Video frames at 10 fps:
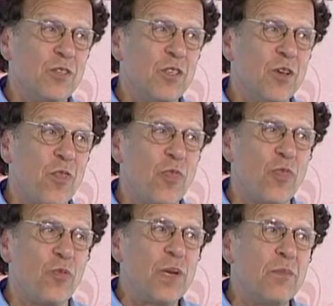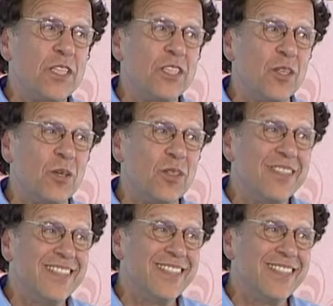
you know, three months old,